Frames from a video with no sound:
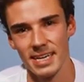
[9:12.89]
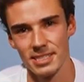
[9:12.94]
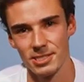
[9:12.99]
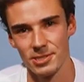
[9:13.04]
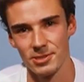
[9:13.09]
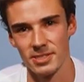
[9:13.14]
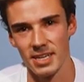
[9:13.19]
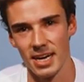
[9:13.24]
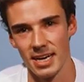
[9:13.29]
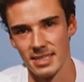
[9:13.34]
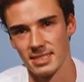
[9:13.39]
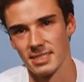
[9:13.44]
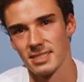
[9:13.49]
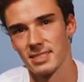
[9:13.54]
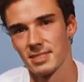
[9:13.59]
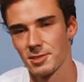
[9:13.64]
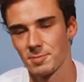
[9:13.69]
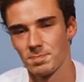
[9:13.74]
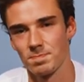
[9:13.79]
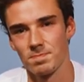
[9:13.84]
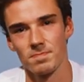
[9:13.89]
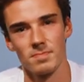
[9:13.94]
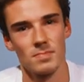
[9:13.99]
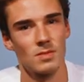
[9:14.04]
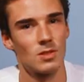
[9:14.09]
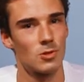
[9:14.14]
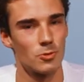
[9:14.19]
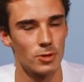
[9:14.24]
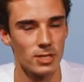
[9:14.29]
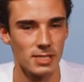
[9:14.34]
exercises,
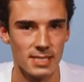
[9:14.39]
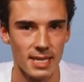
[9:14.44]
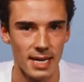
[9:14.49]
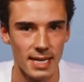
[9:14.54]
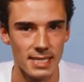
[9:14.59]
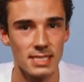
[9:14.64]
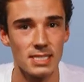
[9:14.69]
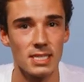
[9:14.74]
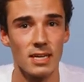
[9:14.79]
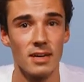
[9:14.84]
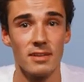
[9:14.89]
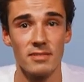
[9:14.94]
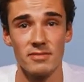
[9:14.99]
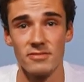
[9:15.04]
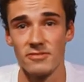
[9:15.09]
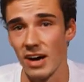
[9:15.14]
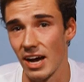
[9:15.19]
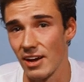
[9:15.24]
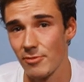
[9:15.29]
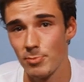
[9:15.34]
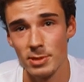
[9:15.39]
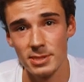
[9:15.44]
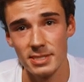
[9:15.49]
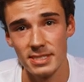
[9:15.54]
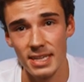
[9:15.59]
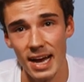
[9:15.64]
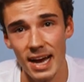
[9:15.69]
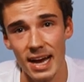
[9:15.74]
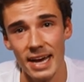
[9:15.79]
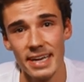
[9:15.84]
3 sets of 5 per
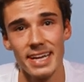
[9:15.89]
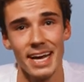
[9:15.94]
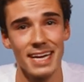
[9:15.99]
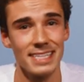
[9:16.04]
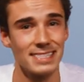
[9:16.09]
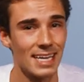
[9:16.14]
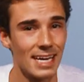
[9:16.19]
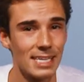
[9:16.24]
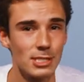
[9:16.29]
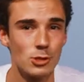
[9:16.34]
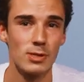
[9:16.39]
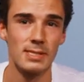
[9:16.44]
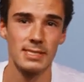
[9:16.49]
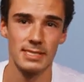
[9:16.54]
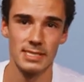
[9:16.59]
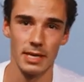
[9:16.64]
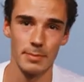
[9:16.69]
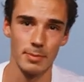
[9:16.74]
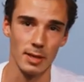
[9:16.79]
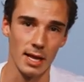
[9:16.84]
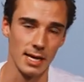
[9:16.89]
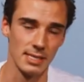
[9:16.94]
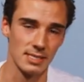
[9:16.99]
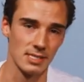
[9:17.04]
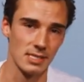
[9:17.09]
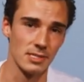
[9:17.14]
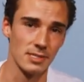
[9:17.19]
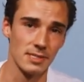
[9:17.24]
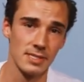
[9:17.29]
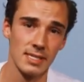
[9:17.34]
side SI joint
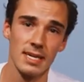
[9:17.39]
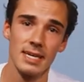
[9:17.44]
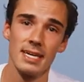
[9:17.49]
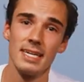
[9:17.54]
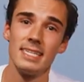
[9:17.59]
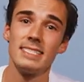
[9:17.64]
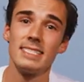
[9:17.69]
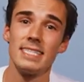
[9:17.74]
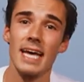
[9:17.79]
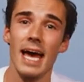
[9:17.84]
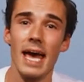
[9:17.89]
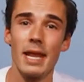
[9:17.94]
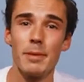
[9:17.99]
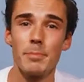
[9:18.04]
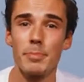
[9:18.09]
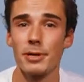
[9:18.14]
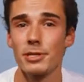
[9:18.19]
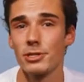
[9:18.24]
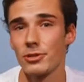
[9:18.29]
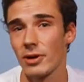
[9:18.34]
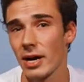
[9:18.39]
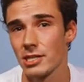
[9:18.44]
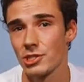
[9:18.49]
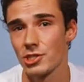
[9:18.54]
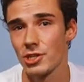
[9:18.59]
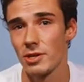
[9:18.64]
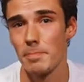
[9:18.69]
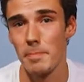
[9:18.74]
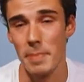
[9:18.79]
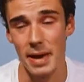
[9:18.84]
stabilizers, 10 per
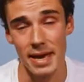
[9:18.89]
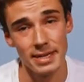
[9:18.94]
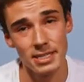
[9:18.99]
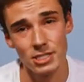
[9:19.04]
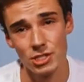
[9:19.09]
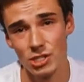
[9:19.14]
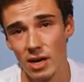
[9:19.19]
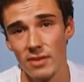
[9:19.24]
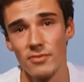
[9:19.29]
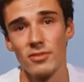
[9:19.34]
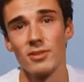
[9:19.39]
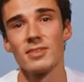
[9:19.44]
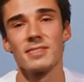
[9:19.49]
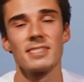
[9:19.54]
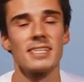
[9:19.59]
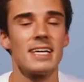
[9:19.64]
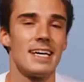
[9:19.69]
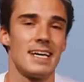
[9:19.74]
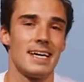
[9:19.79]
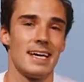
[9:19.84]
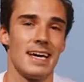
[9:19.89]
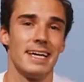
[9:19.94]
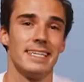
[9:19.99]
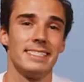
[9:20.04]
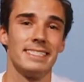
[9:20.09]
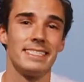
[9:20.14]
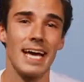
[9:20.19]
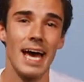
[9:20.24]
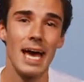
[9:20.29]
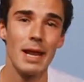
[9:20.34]
direction banded shuffles,
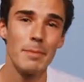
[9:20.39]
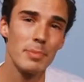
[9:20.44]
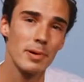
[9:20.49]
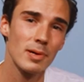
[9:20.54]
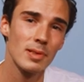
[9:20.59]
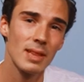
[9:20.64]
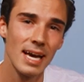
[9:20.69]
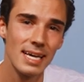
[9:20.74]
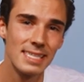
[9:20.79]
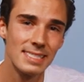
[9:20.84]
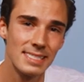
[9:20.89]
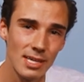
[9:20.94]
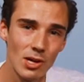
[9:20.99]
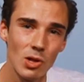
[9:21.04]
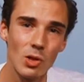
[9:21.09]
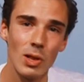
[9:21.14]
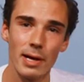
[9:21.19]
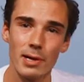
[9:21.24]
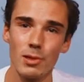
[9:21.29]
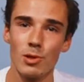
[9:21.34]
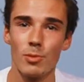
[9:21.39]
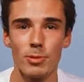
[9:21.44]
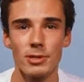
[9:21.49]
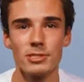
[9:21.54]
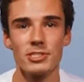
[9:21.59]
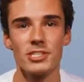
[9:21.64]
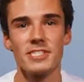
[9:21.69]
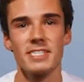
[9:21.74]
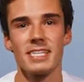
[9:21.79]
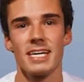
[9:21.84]
and 10 per leg single leg glute
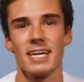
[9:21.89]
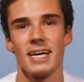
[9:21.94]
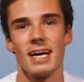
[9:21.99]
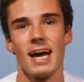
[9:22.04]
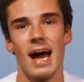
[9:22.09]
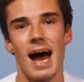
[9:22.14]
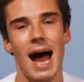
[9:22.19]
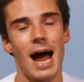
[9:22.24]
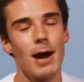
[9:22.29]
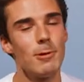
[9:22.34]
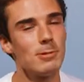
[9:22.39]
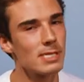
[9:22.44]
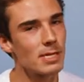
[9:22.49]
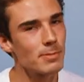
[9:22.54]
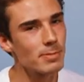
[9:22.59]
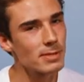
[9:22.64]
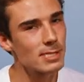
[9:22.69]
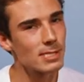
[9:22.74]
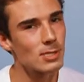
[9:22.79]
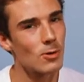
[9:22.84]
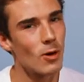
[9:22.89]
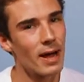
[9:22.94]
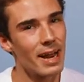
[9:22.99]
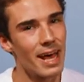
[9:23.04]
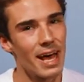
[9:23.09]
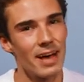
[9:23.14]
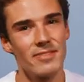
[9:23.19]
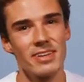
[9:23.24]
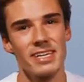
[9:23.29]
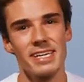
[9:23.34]
bridges, I was able to squat
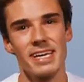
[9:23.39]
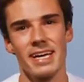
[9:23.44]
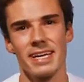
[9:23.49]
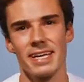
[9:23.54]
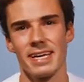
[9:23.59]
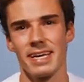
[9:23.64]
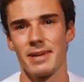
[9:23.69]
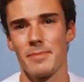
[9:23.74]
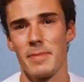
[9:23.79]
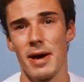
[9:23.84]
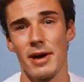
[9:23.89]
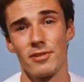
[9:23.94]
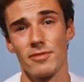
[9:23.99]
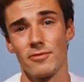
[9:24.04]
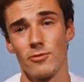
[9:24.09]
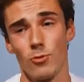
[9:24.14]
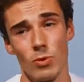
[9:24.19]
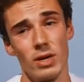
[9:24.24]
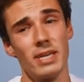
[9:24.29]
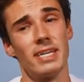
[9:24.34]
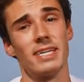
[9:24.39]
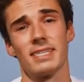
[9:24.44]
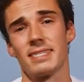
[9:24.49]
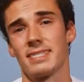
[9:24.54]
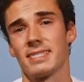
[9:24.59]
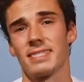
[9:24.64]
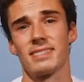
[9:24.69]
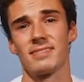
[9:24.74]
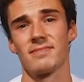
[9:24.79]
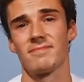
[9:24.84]
heavy again in a matter of
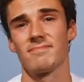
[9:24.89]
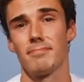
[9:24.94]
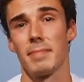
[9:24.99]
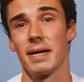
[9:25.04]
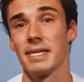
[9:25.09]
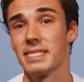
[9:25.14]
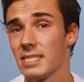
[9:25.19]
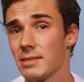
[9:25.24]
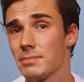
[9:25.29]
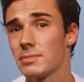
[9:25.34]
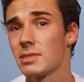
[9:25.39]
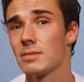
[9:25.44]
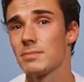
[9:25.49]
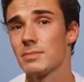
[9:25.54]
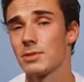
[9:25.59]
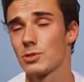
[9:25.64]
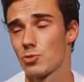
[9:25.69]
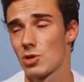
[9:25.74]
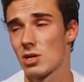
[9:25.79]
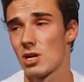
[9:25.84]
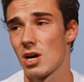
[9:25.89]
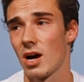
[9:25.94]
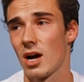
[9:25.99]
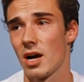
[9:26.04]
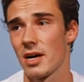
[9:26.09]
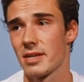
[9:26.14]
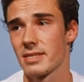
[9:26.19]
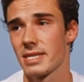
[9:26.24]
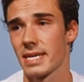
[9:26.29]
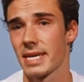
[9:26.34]
weeks. My symptoms were
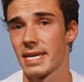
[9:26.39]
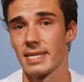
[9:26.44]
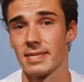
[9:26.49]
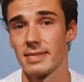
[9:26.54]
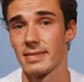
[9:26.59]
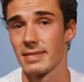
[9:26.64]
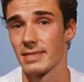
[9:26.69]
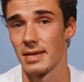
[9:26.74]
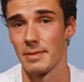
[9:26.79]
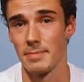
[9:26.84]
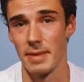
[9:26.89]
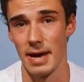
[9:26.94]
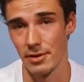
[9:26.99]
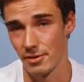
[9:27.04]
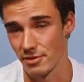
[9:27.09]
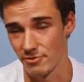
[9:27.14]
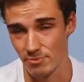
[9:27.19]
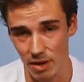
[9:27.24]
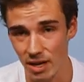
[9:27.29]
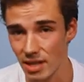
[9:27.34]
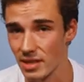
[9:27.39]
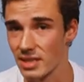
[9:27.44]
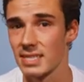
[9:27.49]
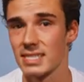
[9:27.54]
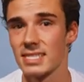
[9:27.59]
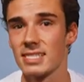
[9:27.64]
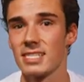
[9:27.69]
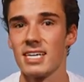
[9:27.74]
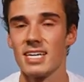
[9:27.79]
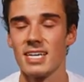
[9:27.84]
gone in a matter of
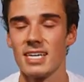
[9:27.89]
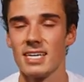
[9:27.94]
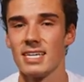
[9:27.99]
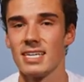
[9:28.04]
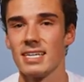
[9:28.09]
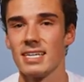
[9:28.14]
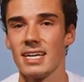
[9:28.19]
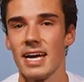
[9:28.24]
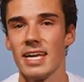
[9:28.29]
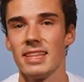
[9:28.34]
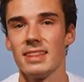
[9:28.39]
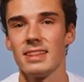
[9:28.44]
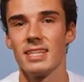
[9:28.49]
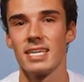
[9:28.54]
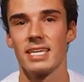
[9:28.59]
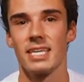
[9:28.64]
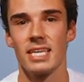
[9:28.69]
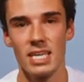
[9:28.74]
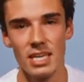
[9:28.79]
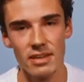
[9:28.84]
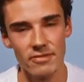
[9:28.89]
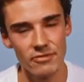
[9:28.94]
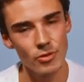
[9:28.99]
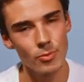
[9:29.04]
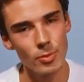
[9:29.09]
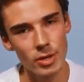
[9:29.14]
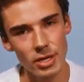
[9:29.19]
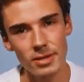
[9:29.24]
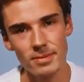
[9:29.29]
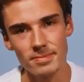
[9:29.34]
months. And the key
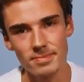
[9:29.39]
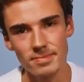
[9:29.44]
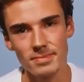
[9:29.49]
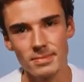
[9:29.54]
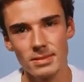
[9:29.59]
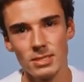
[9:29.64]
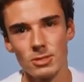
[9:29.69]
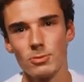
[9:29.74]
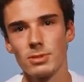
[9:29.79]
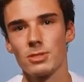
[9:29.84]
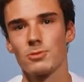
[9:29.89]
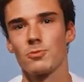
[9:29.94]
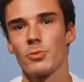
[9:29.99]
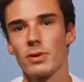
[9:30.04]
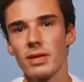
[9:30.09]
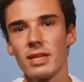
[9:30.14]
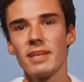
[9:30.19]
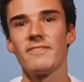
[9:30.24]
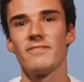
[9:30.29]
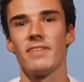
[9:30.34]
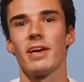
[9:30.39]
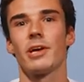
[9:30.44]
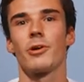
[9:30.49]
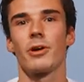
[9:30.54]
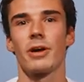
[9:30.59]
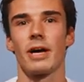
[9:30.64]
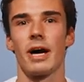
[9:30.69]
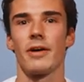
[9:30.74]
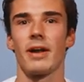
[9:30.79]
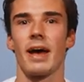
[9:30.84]
for me was really
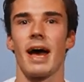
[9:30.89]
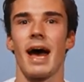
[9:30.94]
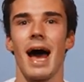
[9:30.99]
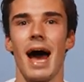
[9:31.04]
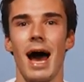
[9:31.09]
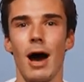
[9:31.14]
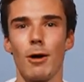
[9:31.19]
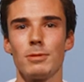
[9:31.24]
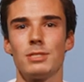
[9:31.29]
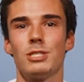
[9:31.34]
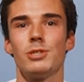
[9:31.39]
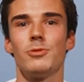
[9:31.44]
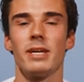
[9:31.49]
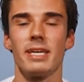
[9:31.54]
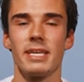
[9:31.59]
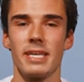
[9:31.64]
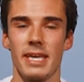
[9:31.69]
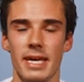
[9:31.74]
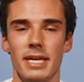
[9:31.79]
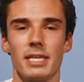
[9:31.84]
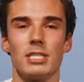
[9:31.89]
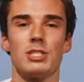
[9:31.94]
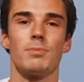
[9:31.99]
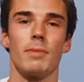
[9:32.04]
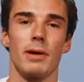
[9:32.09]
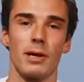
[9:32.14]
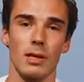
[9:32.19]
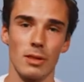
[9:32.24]
figuring out how to engage my